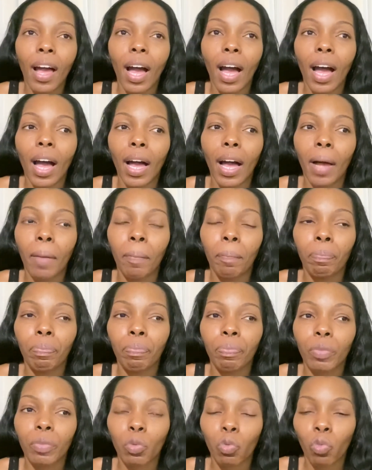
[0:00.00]

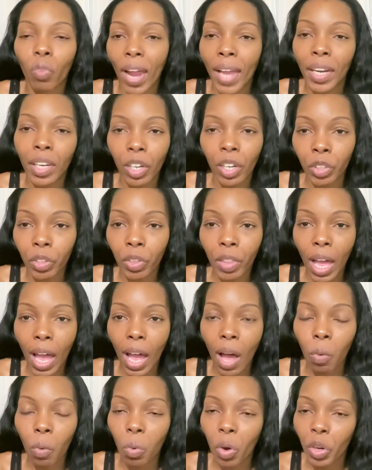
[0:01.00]
Ran it under the
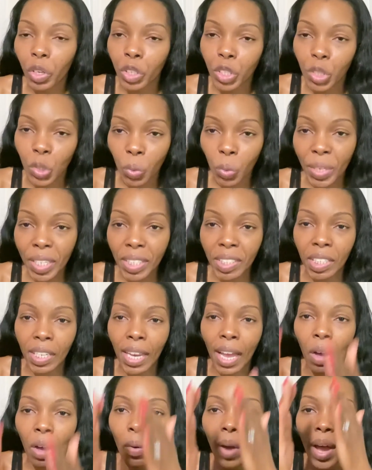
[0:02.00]
hot water, squeezed it
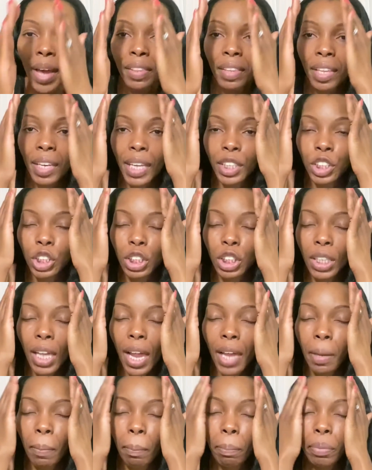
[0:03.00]
out, and then I just
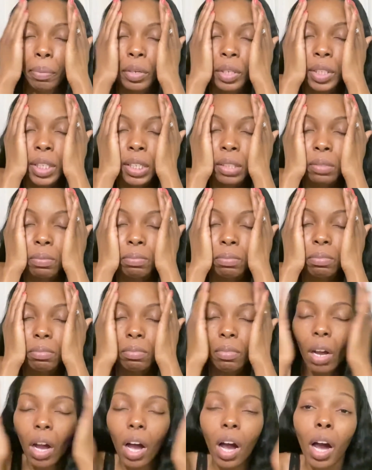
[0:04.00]
kind of put it
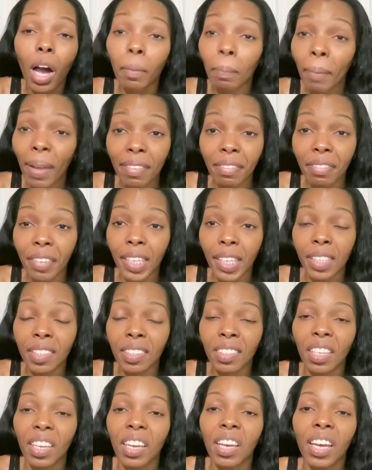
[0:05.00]
on my
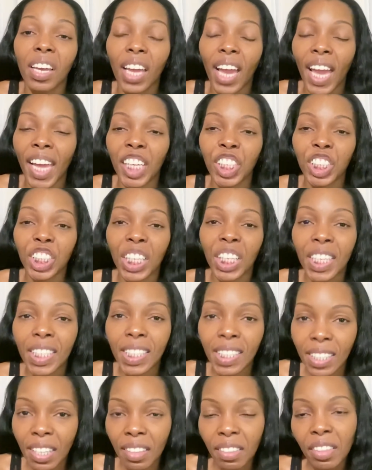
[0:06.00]
face. And I just let it
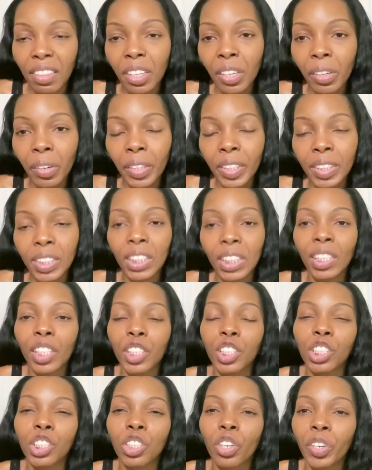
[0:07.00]
sit there until it
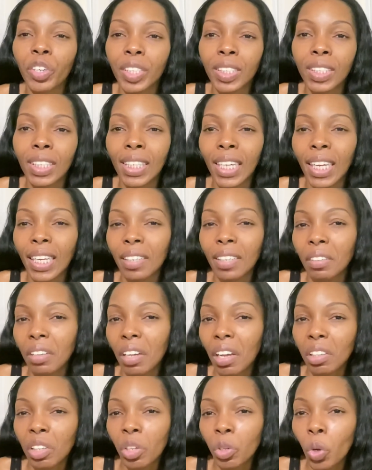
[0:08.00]
started to get
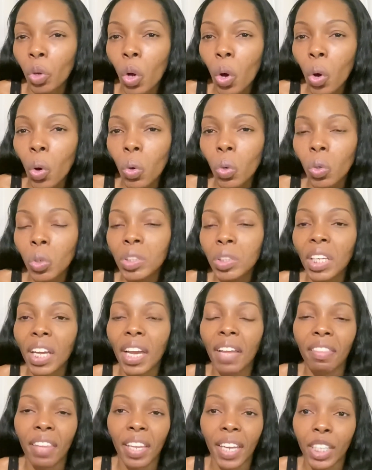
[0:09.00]
a little cold,
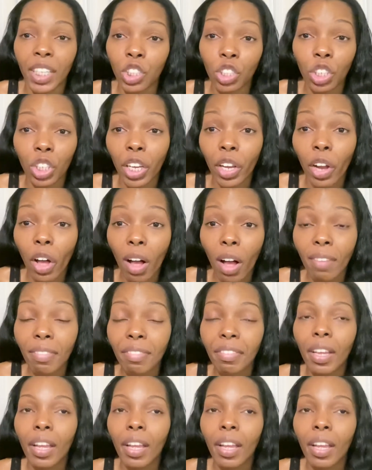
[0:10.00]
and then I took it off.